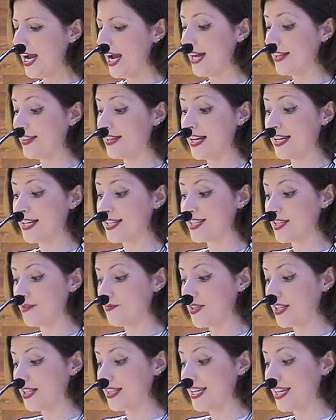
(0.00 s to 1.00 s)
And that is
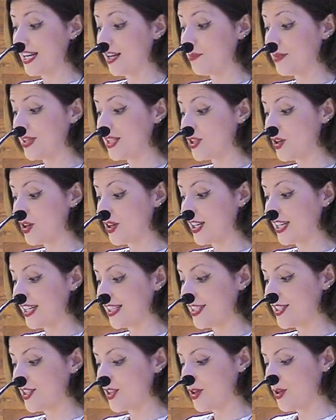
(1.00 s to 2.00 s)
something that I'll be
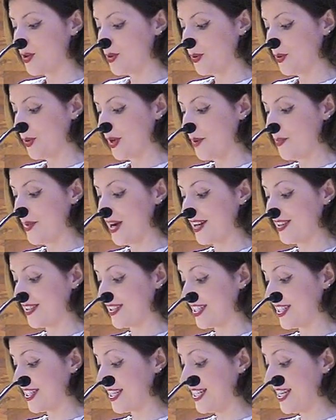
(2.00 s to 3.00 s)
talking to you about
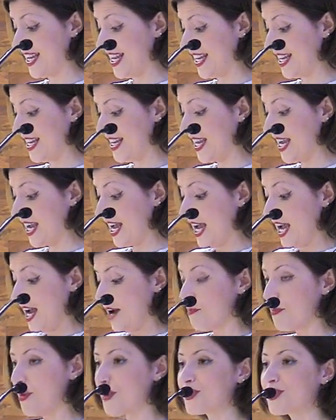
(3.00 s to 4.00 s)
today.
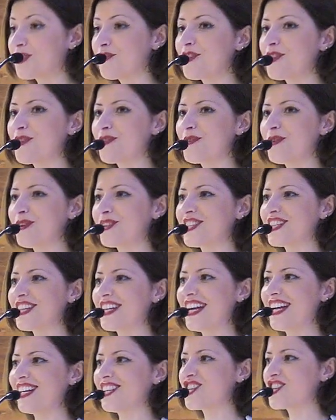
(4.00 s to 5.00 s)
Most of the thoughts
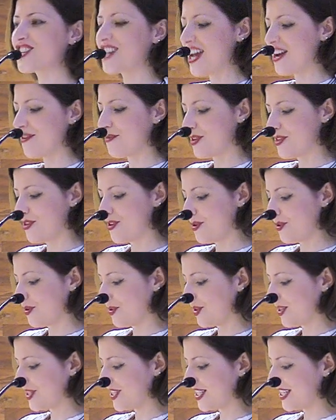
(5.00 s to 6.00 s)
that I'll share with
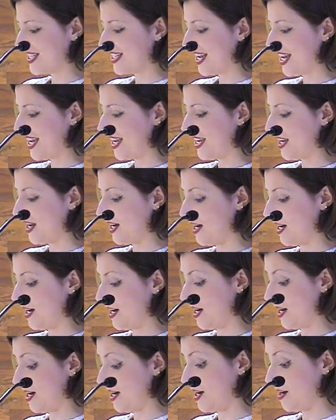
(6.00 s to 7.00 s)
you today
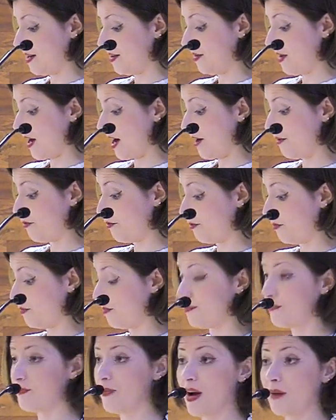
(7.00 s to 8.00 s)
uh, I've
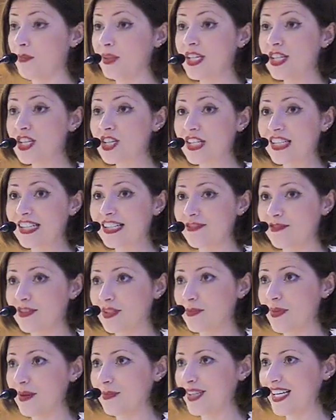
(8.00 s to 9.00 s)
published in
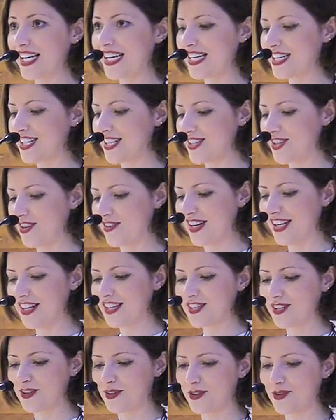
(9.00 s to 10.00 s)
different publications already,
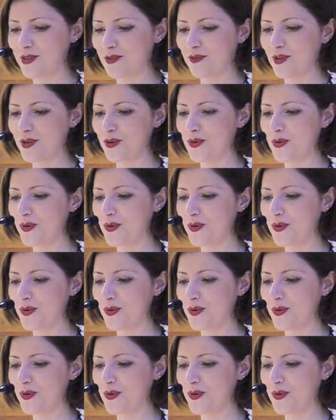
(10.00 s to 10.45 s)
so those of you